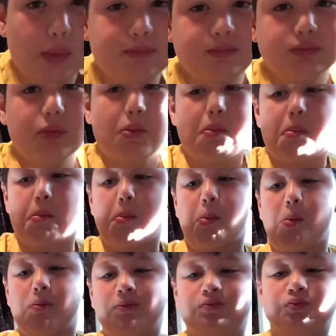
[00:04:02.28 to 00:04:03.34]
was your
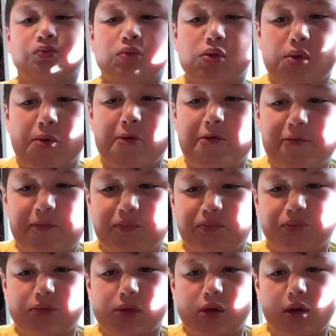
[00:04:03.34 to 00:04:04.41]
favorite least
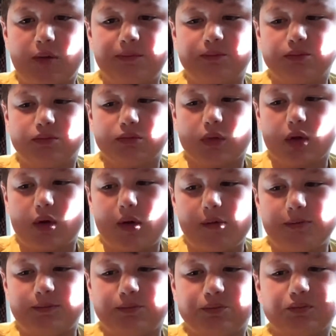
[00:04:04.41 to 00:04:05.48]
favorite.
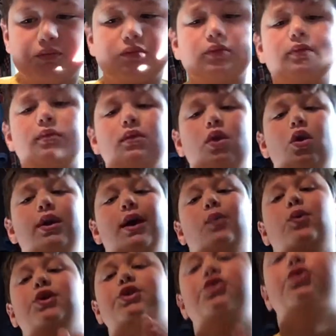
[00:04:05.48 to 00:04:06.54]
What, was your favorite yeah,
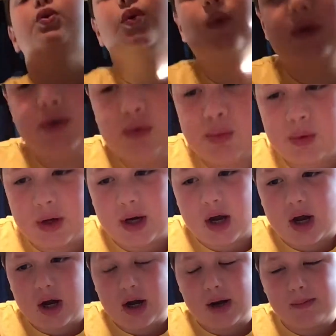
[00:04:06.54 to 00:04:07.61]
One, two, three, one, two, three.
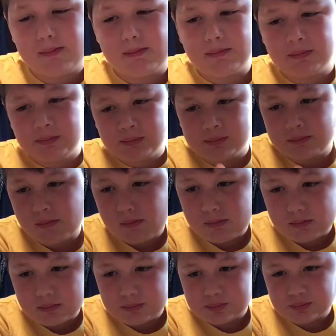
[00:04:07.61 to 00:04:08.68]
Um,
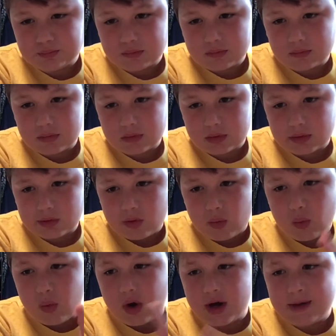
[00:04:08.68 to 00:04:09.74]

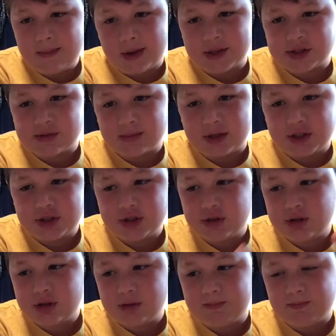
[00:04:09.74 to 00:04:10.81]
one monster
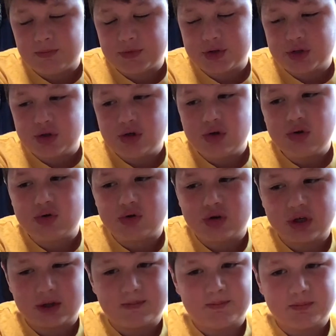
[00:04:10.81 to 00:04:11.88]
munch, two
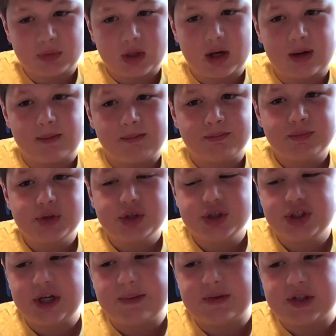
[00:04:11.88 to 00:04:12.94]
um
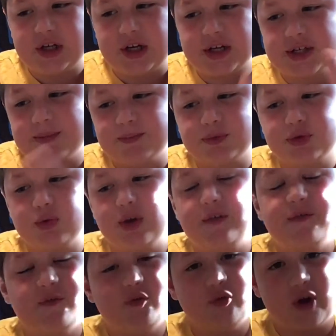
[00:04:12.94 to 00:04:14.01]
chipsticks, three
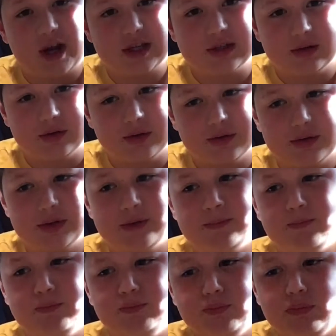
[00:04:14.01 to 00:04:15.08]
frazzlers. I would
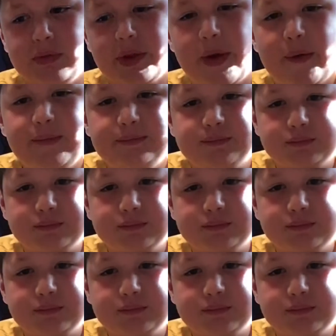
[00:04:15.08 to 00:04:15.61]
do um